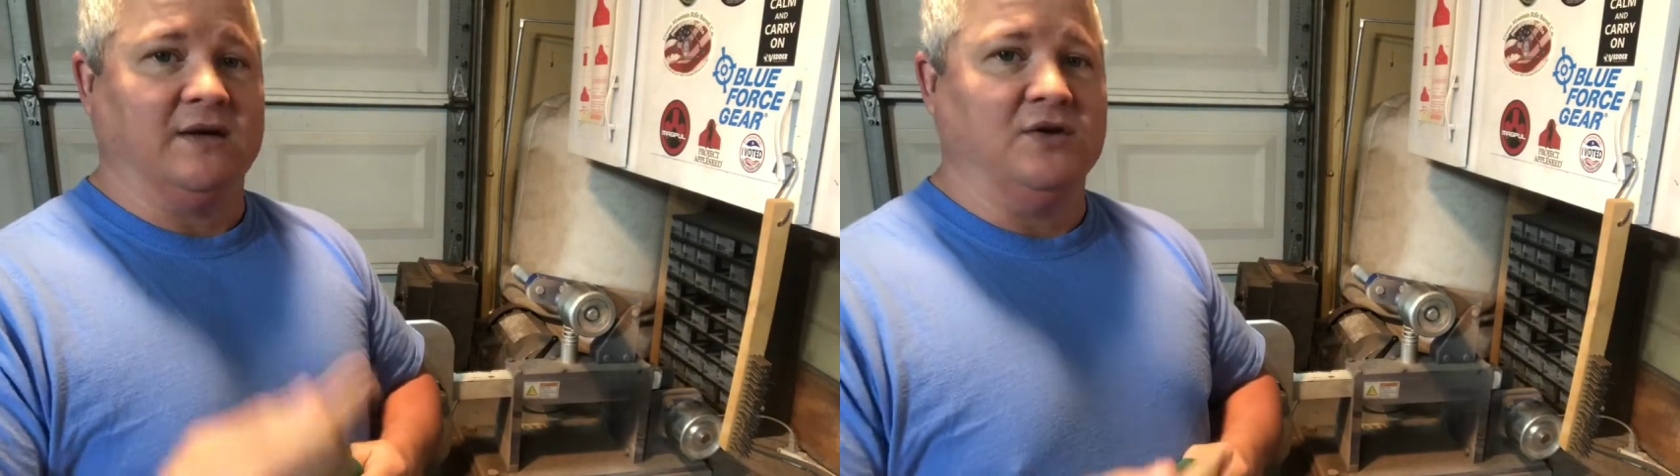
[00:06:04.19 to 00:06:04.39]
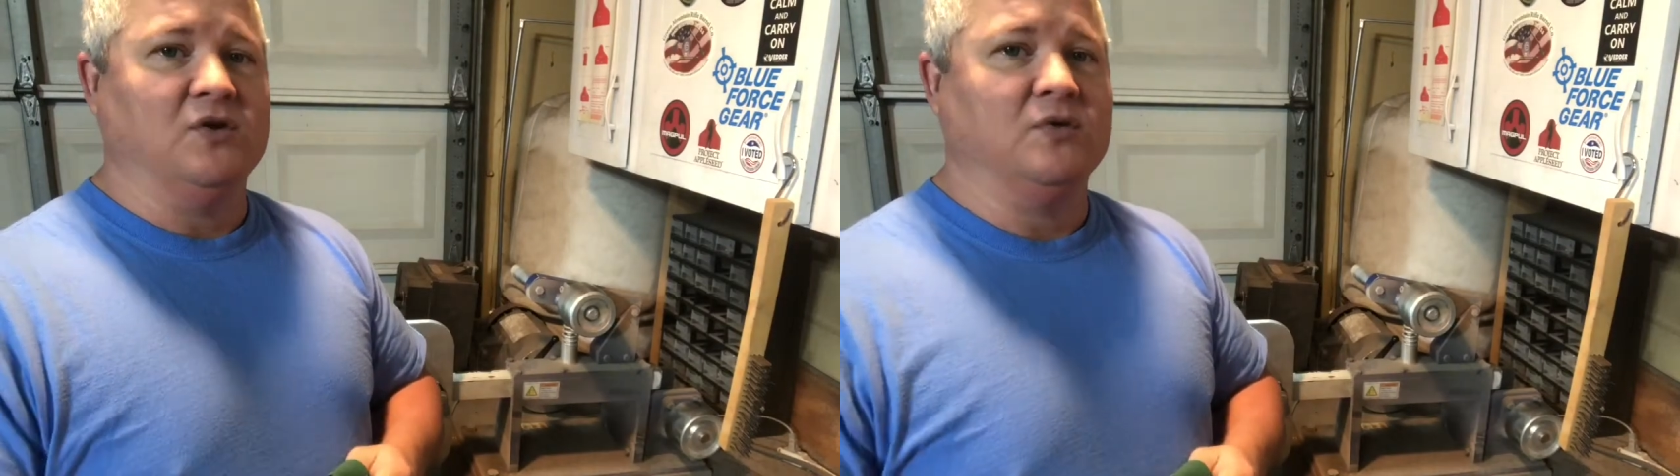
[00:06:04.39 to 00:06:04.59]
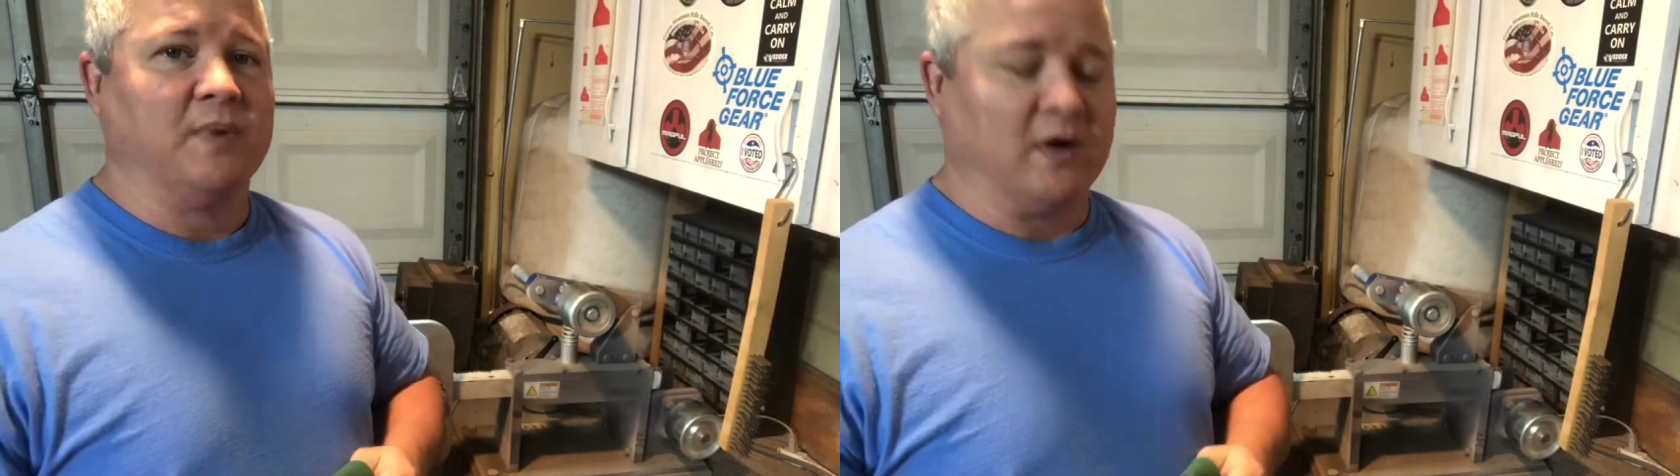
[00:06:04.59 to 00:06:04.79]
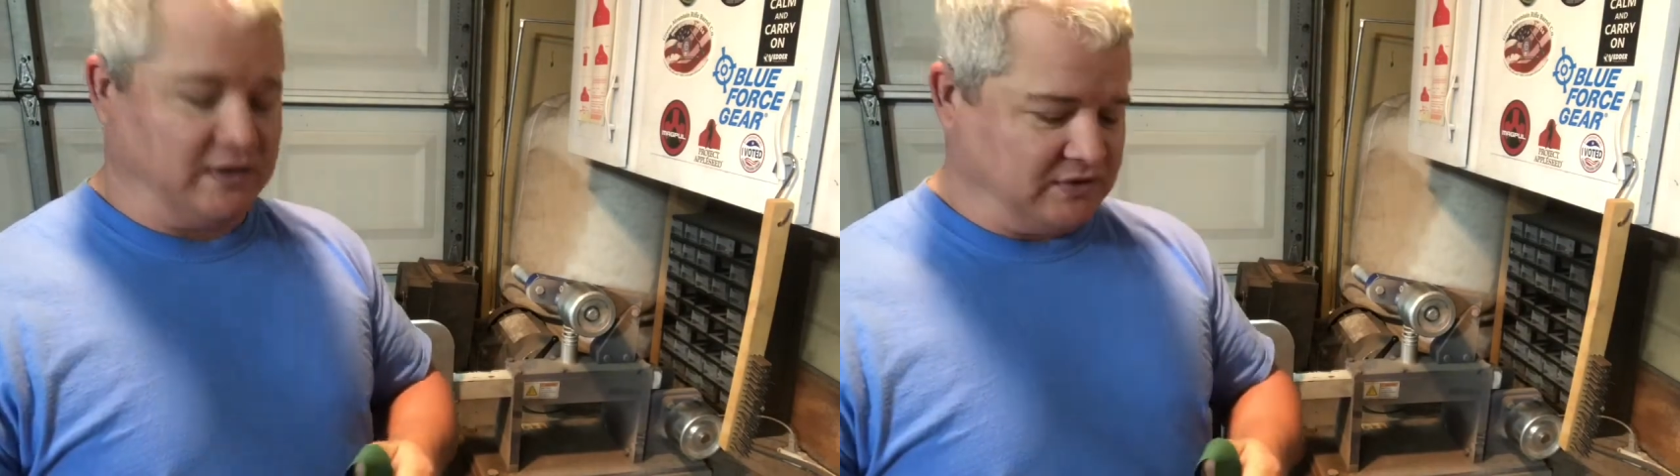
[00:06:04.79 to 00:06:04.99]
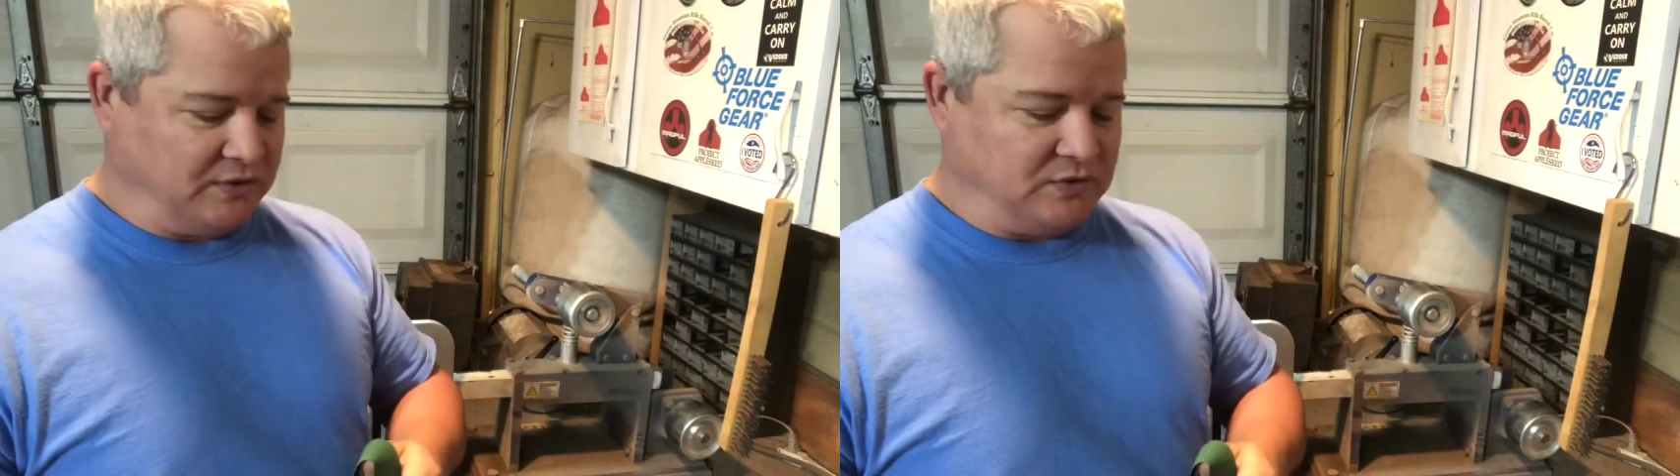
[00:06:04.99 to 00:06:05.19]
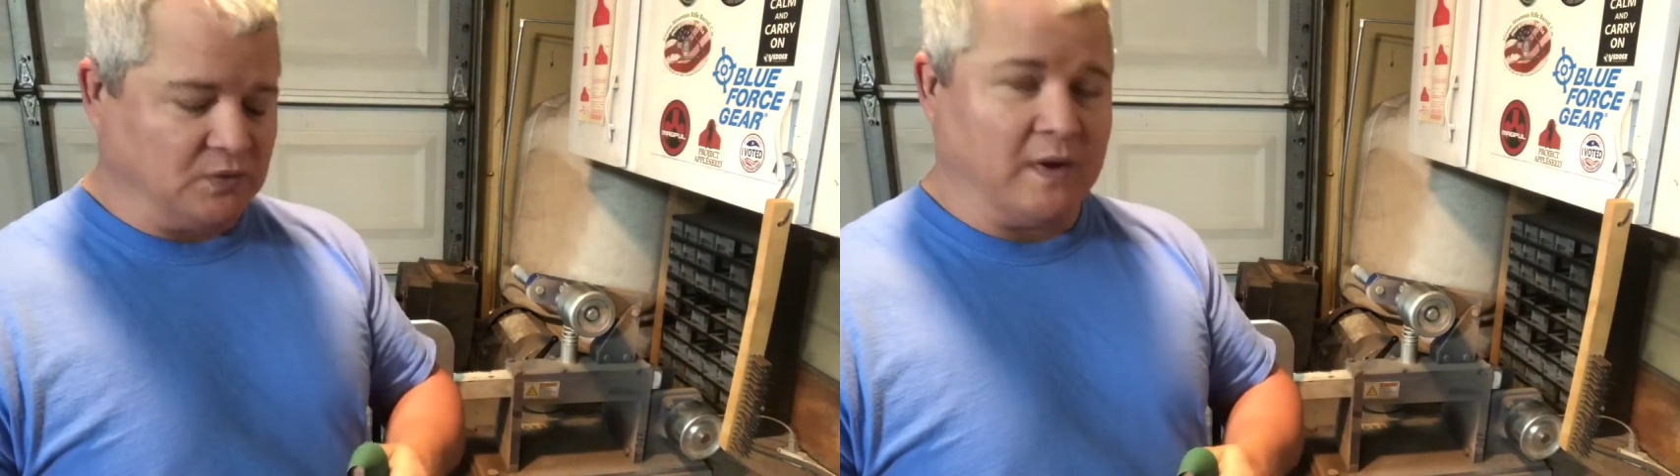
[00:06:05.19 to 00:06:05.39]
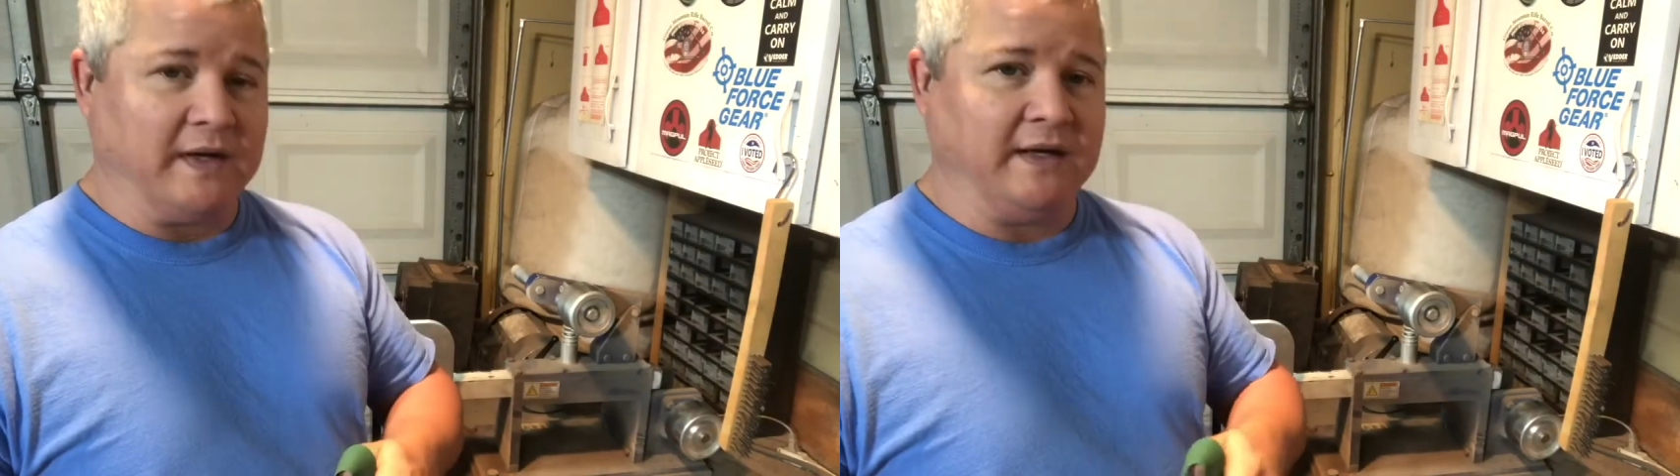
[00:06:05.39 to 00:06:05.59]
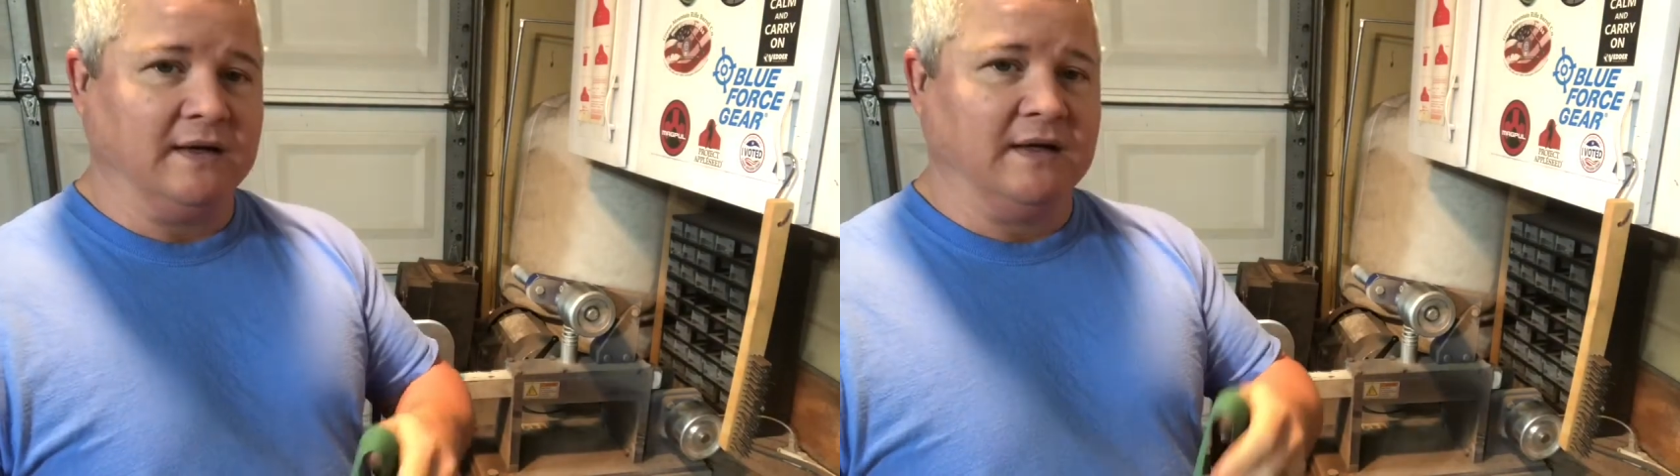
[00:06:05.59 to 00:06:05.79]
new burr at
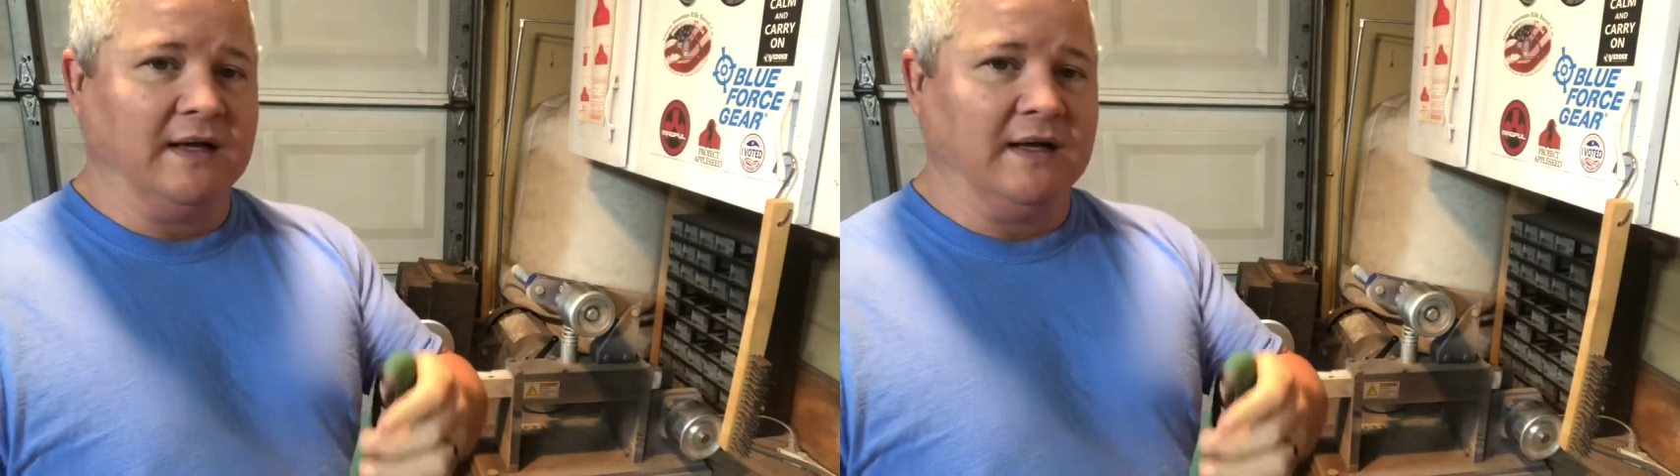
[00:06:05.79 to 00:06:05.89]
220,